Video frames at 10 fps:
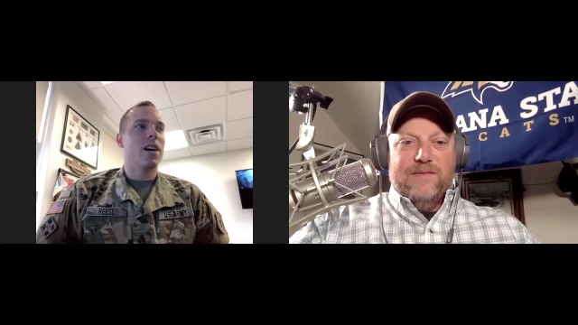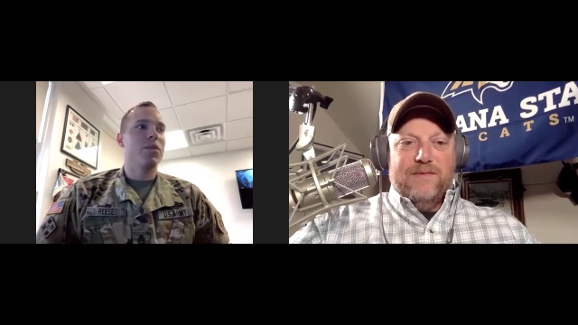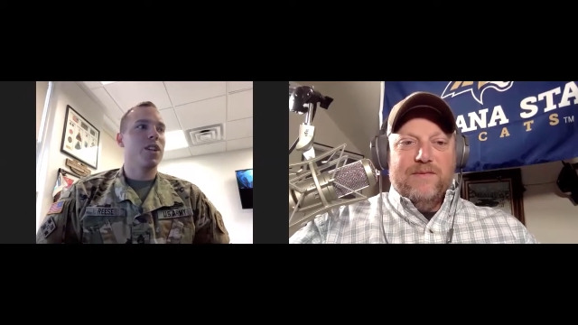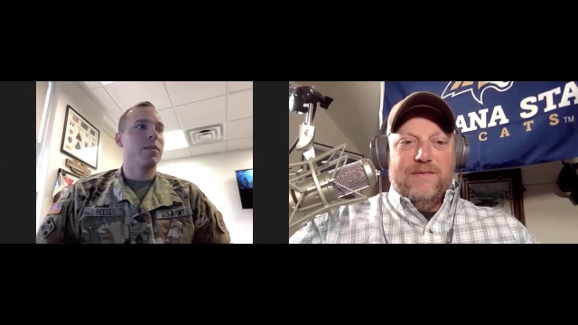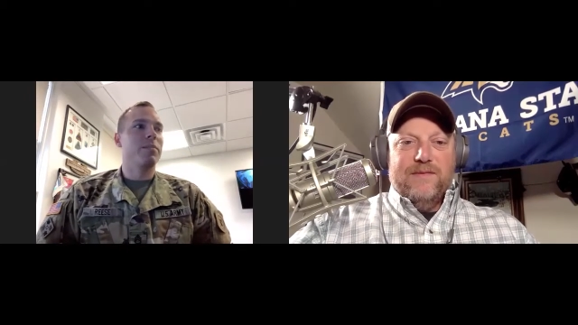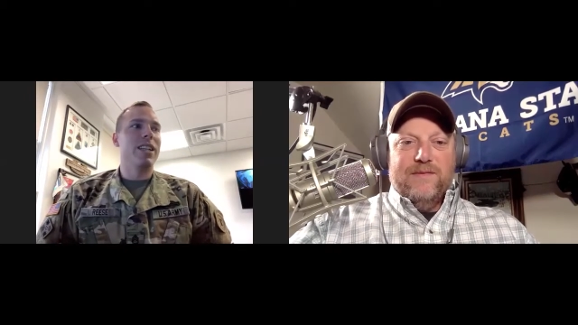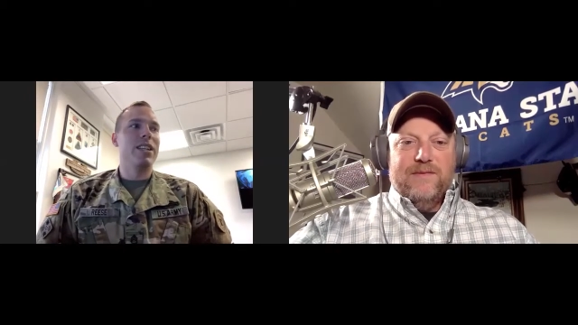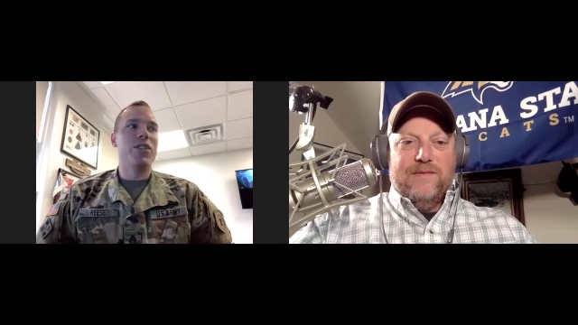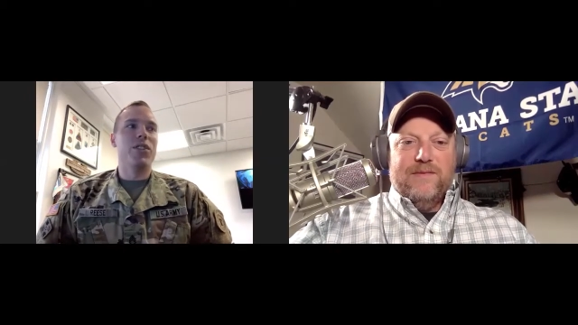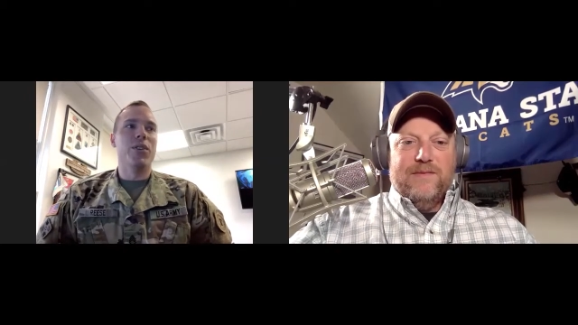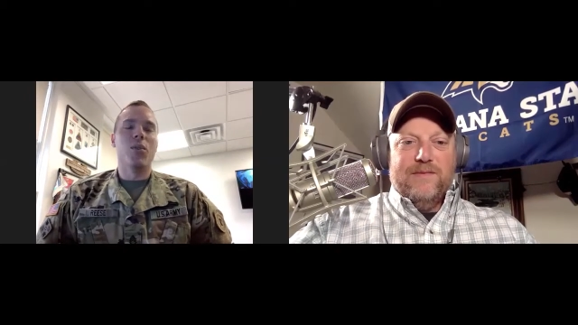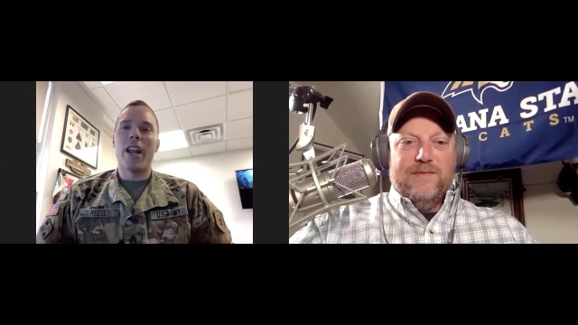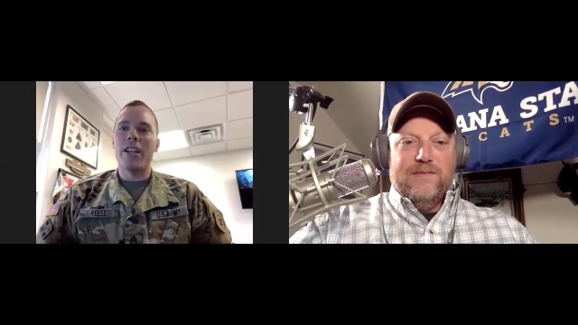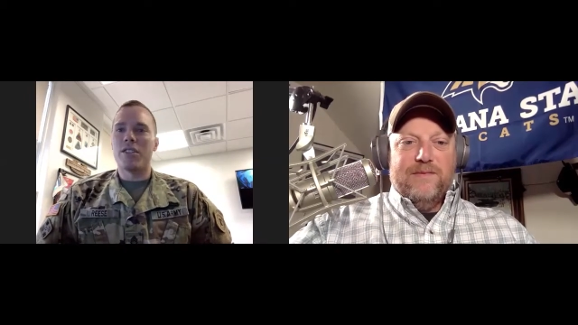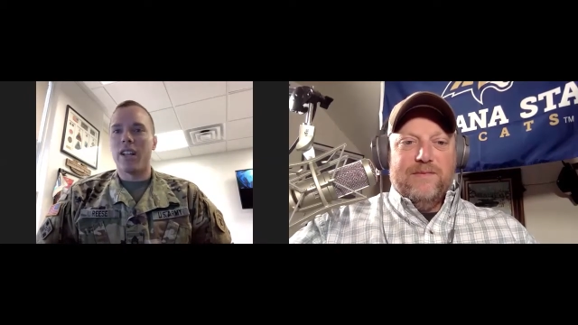Speaker 1: Um, jumped into
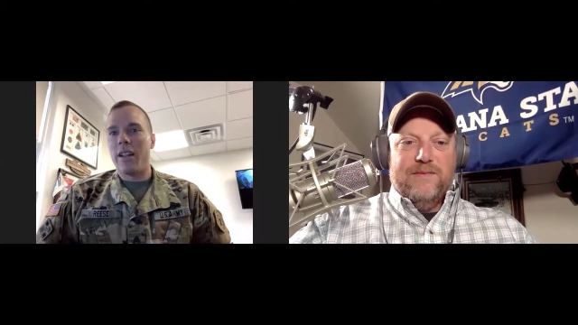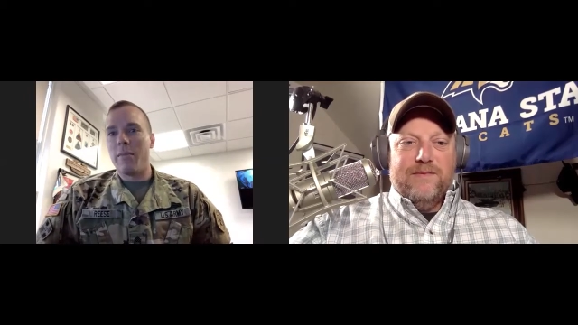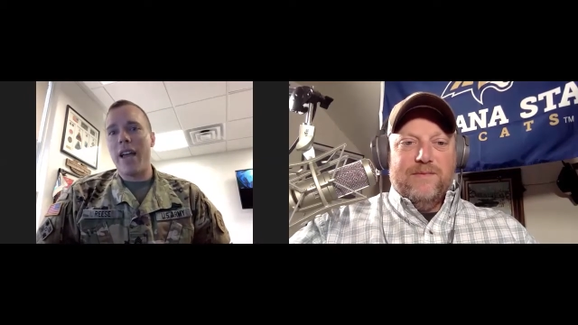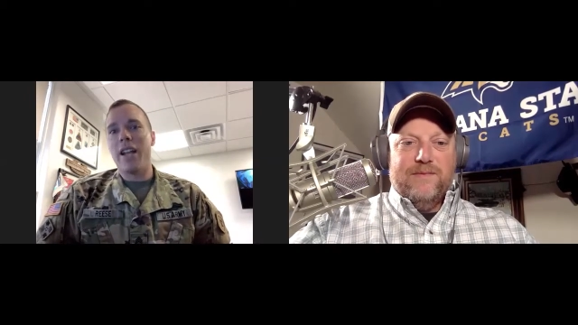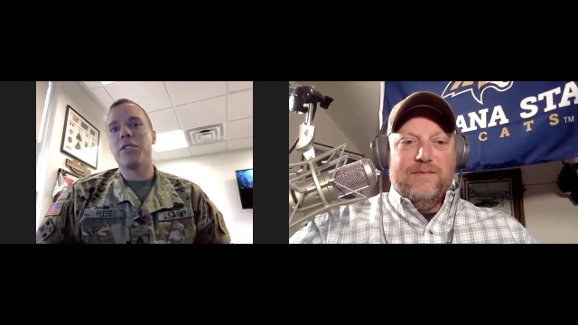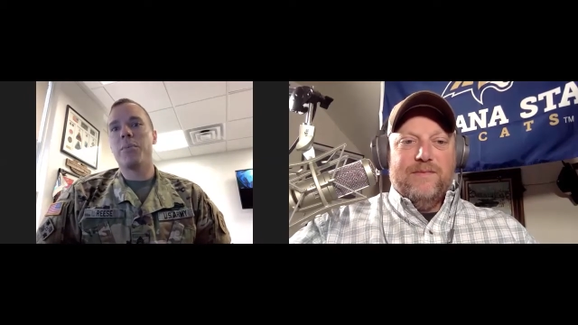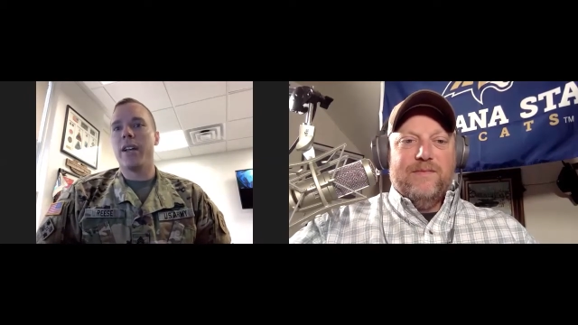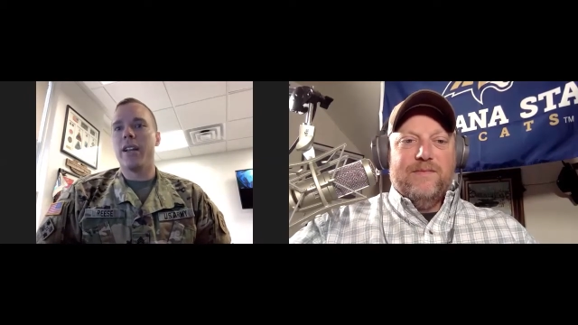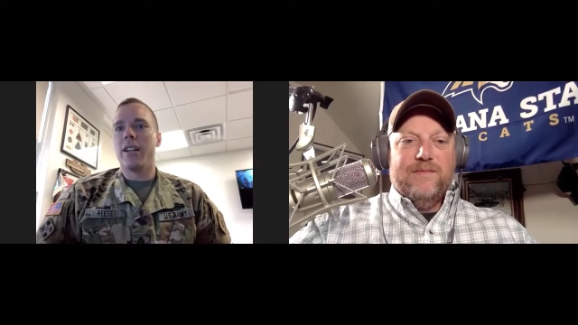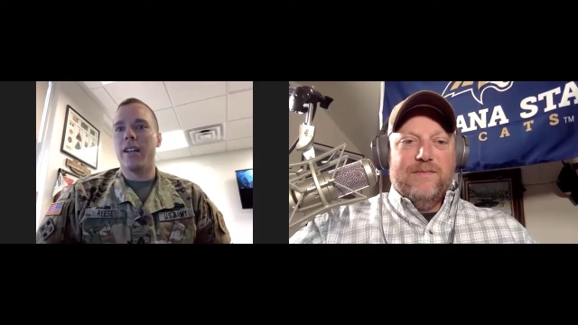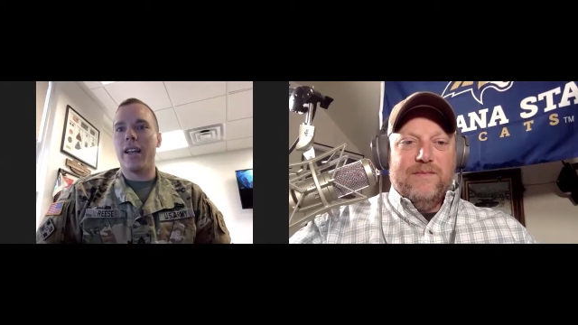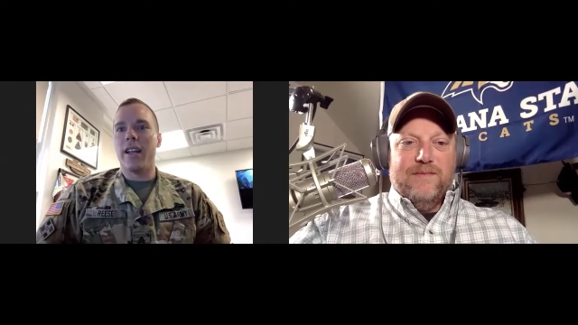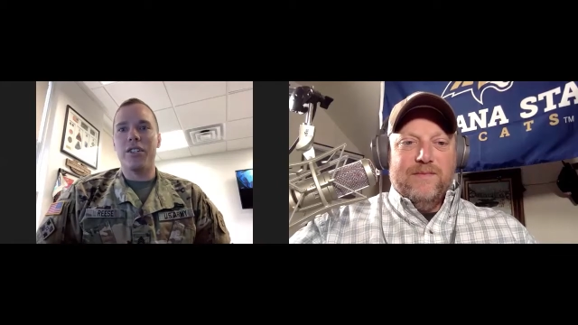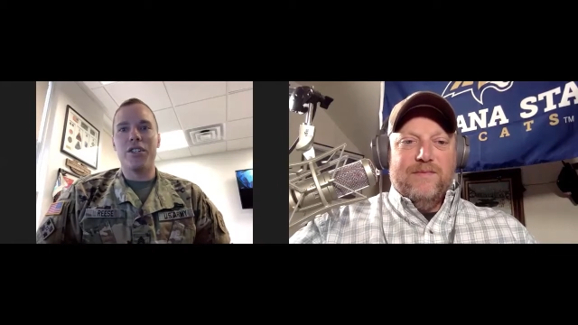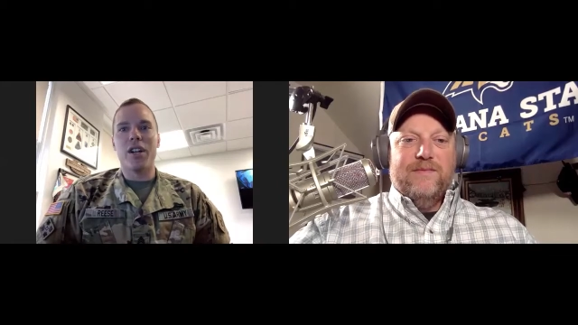rangeland management
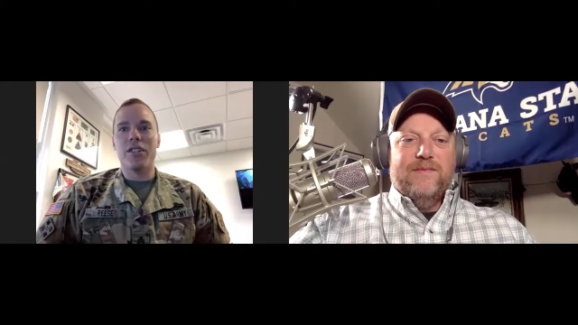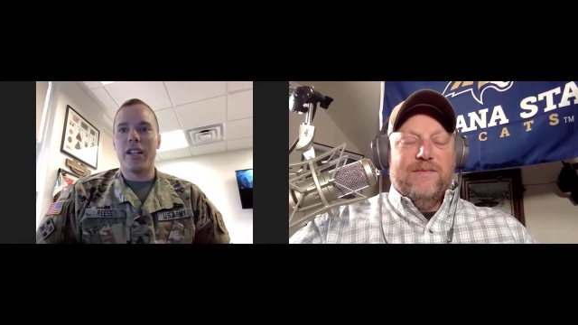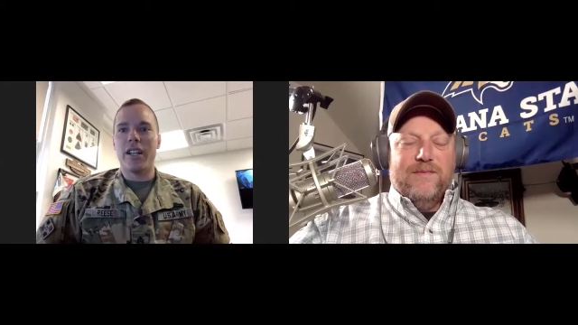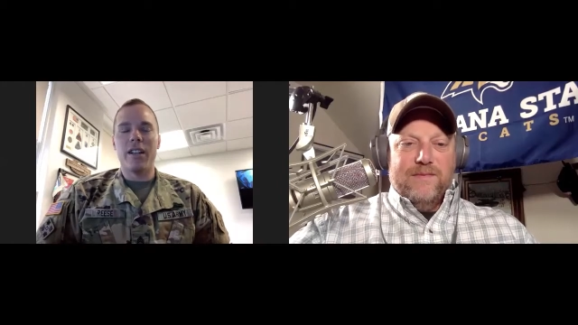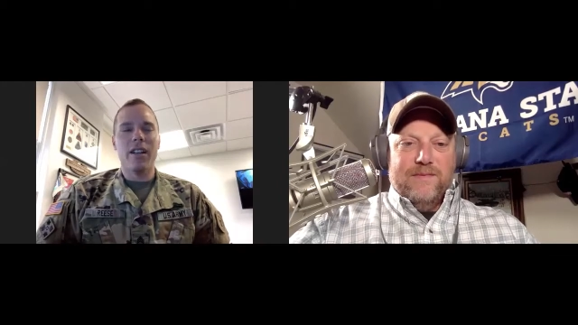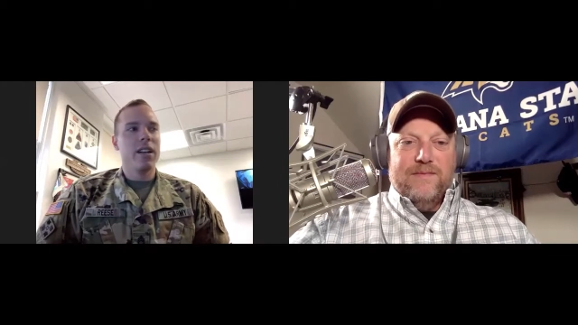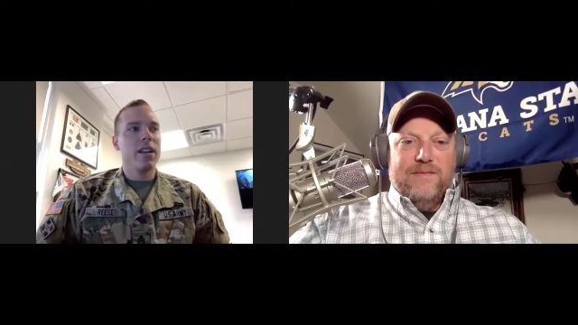and judging.